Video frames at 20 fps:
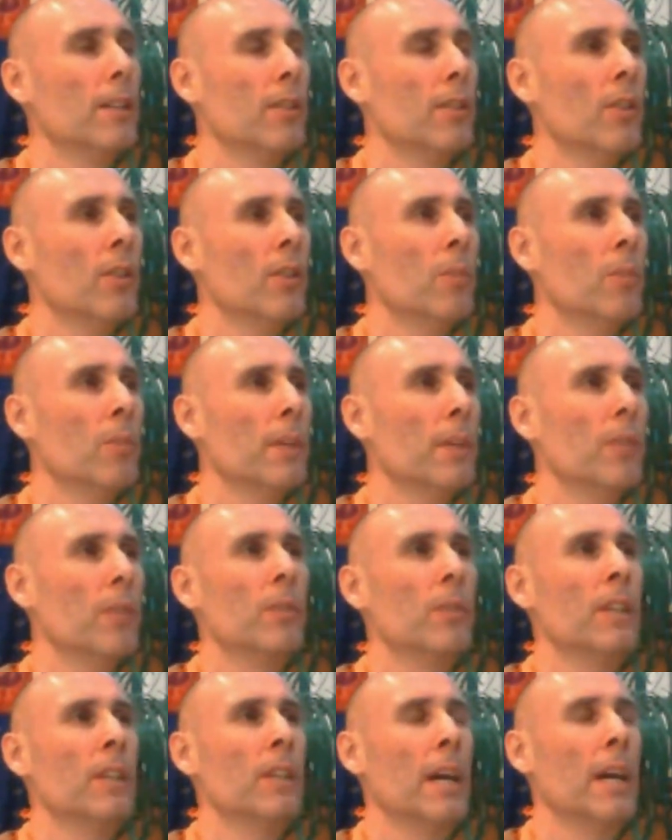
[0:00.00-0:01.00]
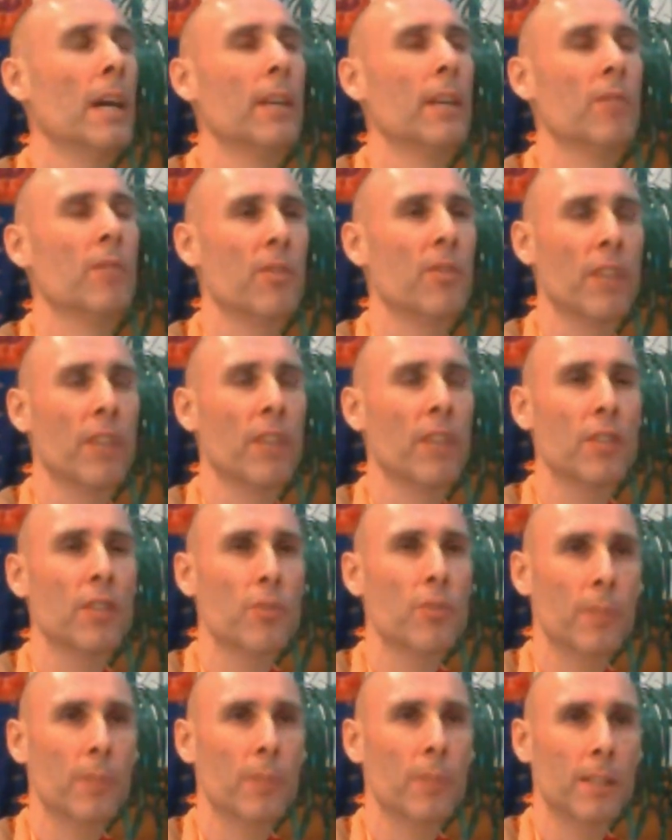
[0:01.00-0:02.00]
that no matter what kind of
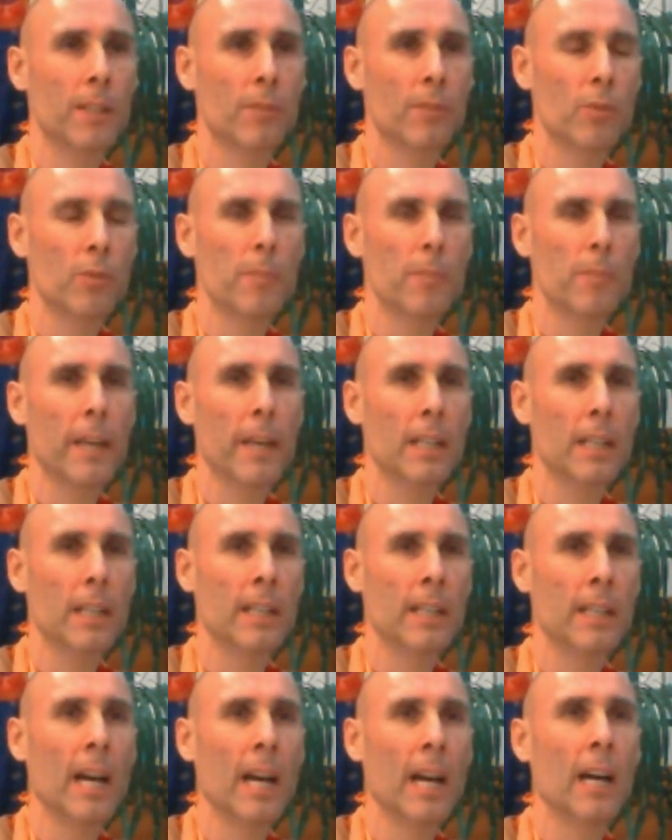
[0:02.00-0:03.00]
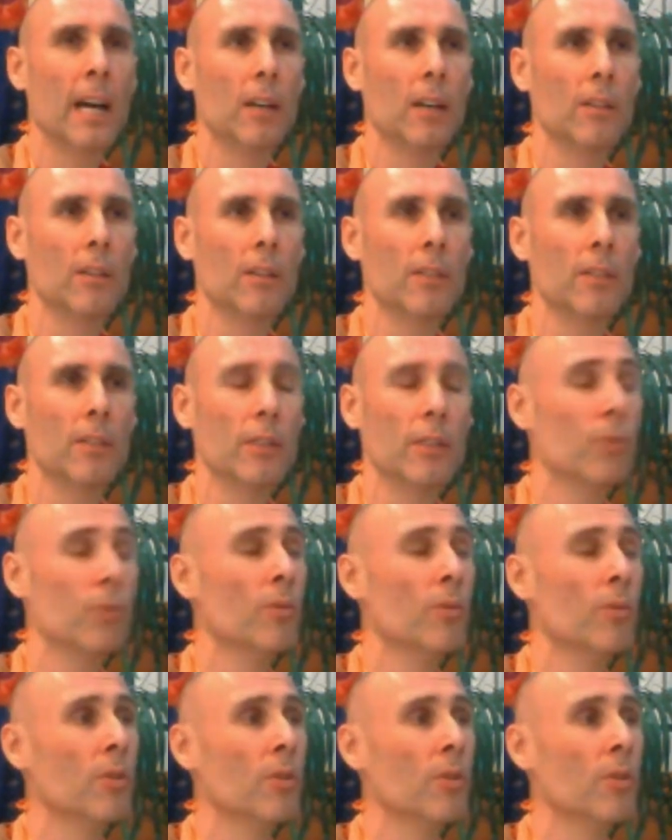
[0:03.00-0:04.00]
arrangement you make now, in due
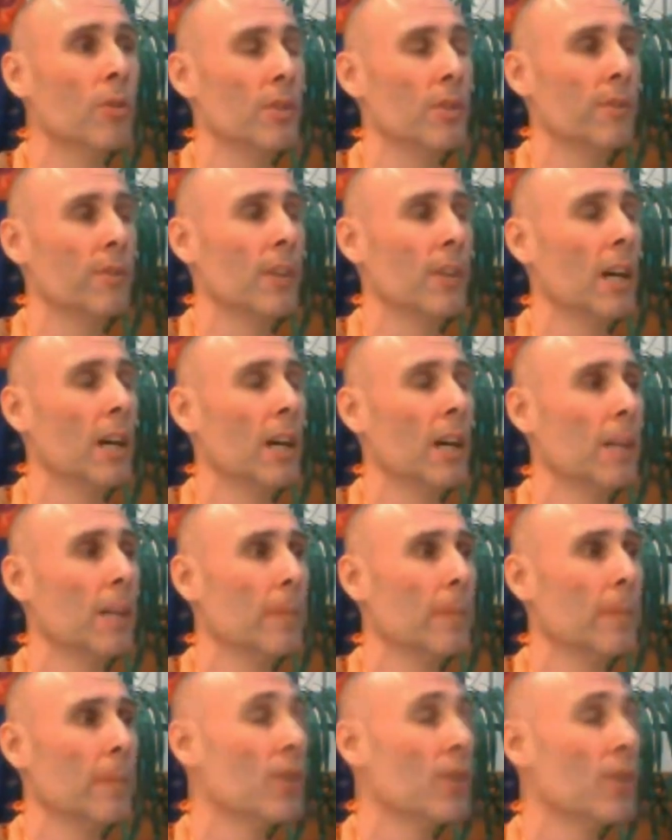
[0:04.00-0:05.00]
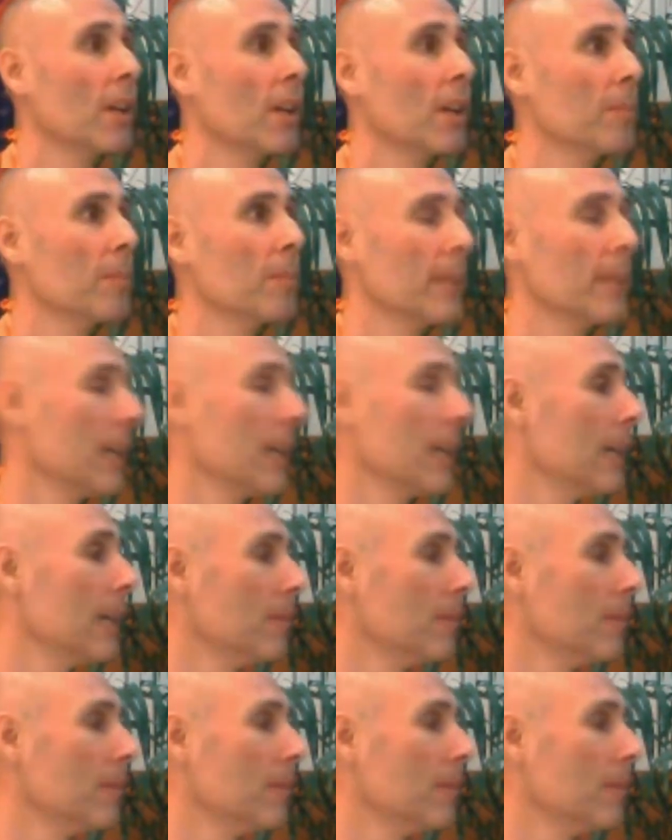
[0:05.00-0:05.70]
course of time, it shall become